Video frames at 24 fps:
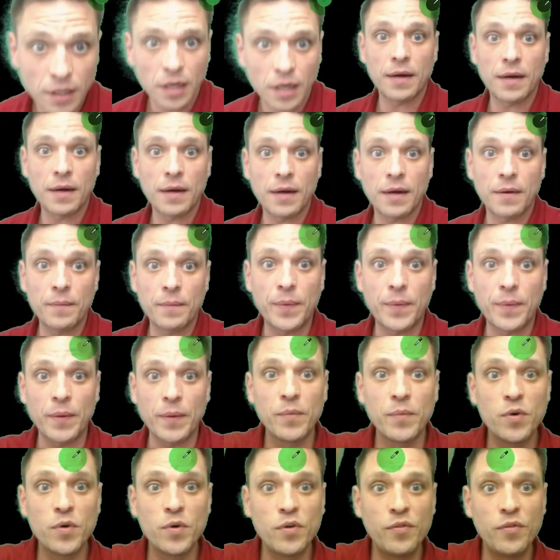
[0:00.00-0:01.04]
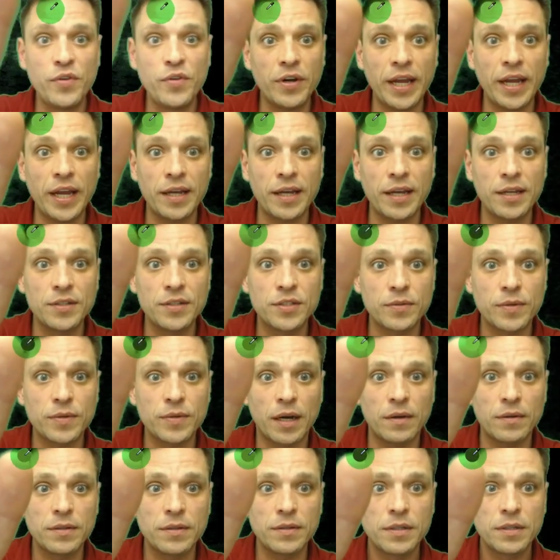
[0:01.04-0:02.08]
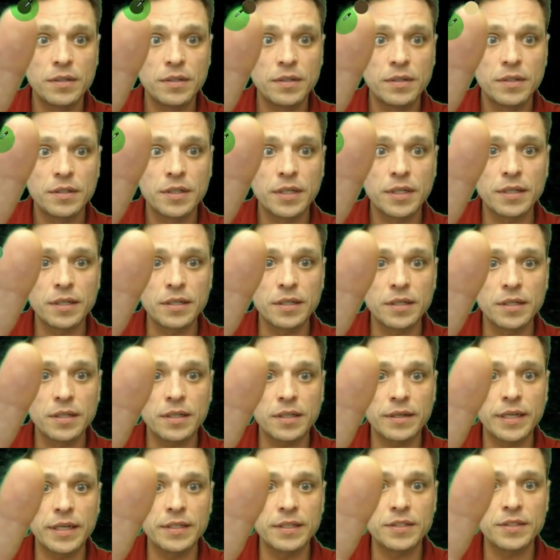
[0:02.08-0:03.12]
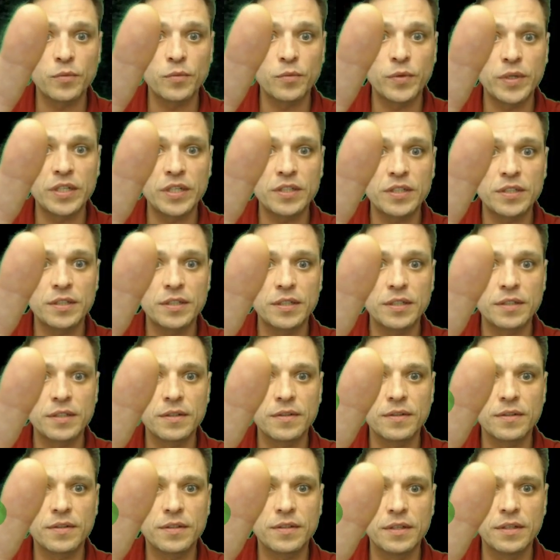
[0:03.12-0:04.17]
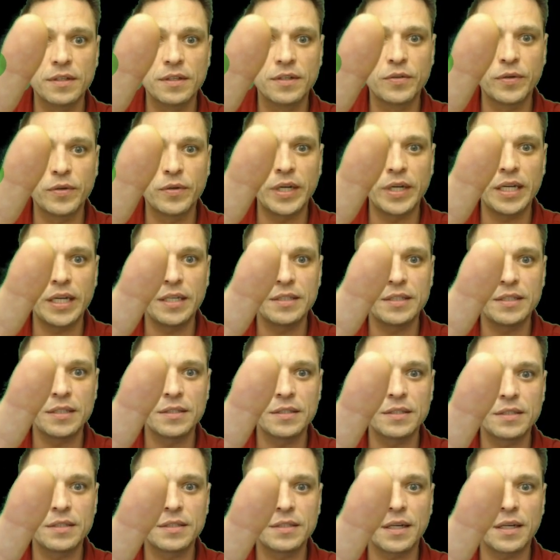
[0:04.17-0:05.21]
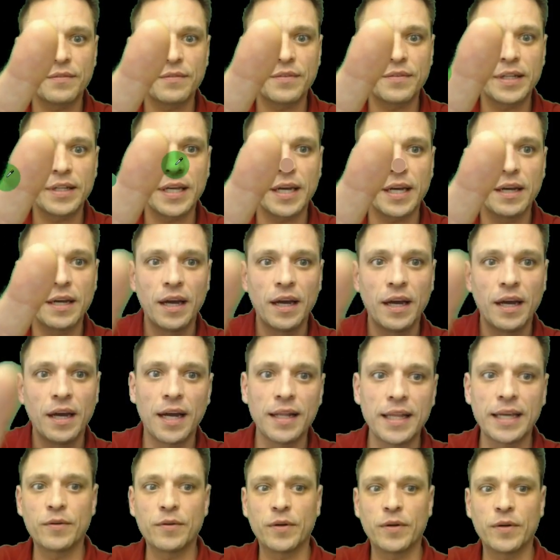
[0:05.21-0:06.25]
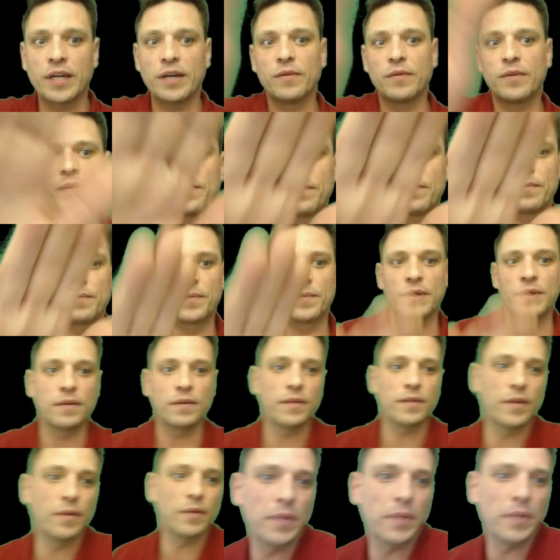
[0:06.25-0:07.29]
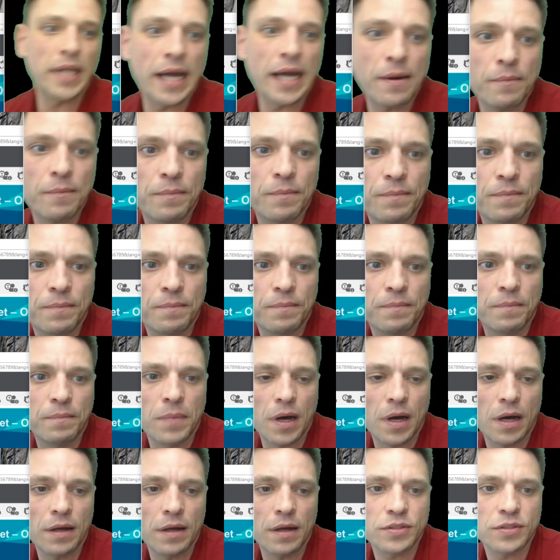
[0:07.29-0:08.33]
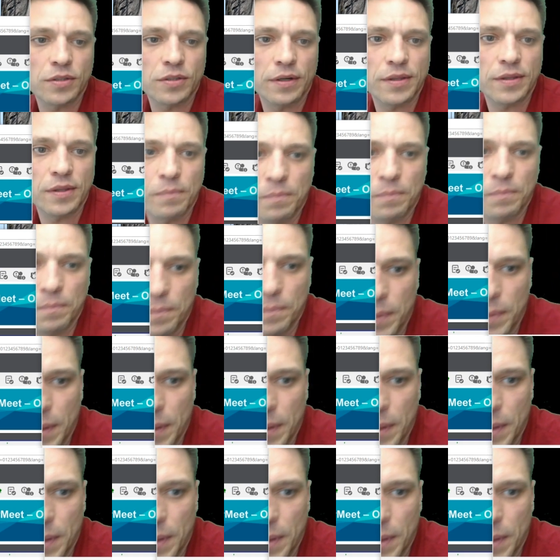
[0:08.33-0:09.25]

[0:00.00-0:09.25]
But move your hands around. Like, look at that, again, some weird greens and stuff like that. I like working with the black, the black